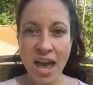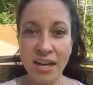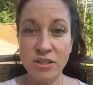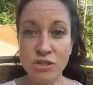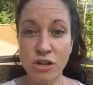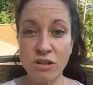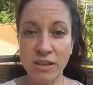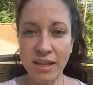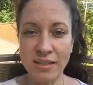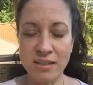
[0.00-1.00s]
and journal
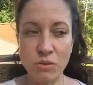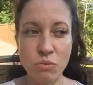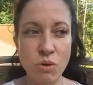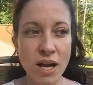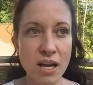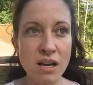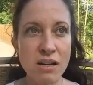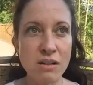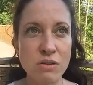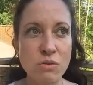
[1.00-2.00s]
it.
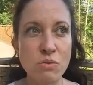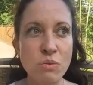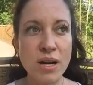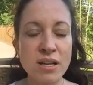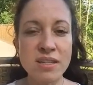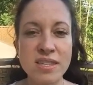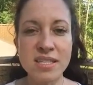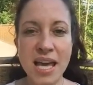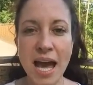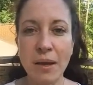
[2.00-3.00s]
Where where did
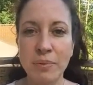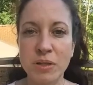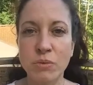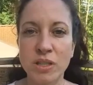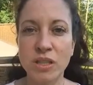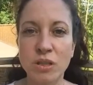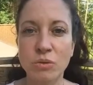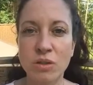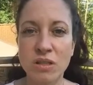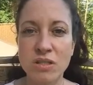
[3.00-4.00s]
this happen when you
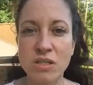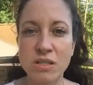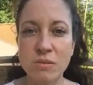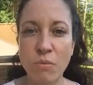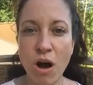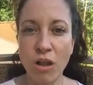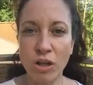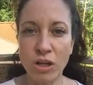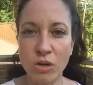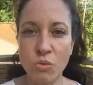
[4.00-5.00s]
were
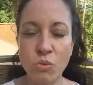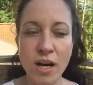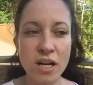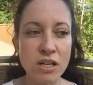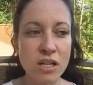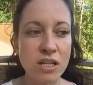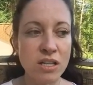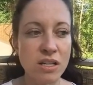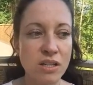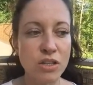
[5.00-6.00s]
smaller? Where
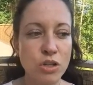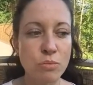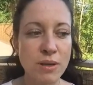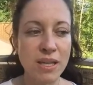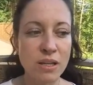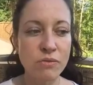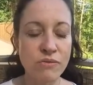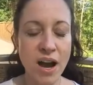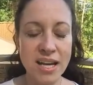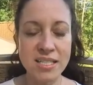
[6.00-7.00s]
could you be
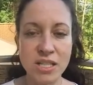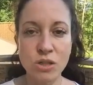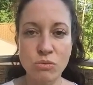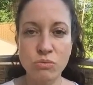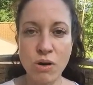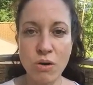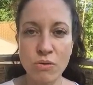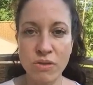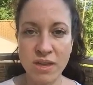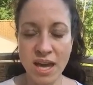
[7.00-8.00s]
finding
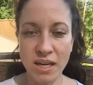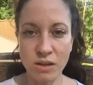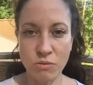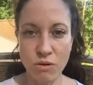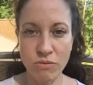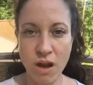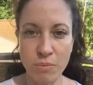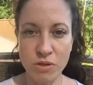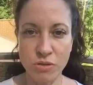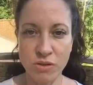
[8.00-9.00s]
growth and a growth
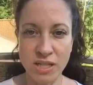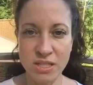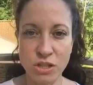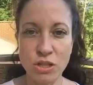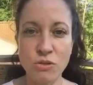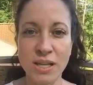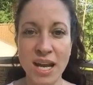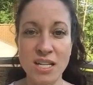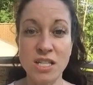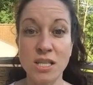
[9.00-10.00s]
opportunity so you can
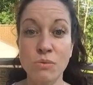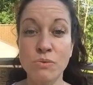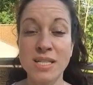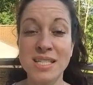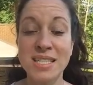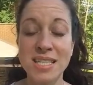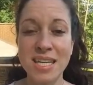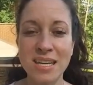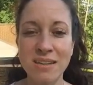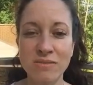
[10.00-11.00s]
actually
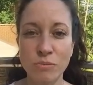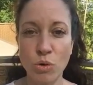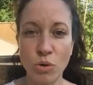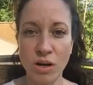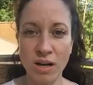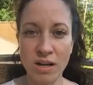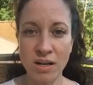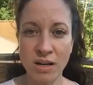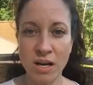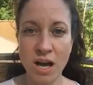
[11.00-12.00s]
receive more
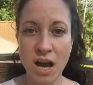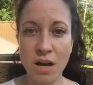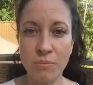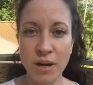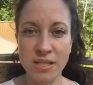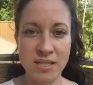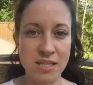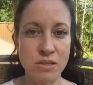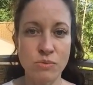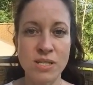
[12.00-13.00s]

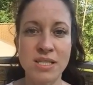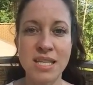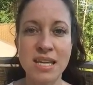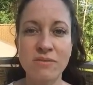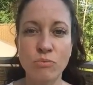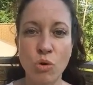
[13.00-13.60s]
abundance, receive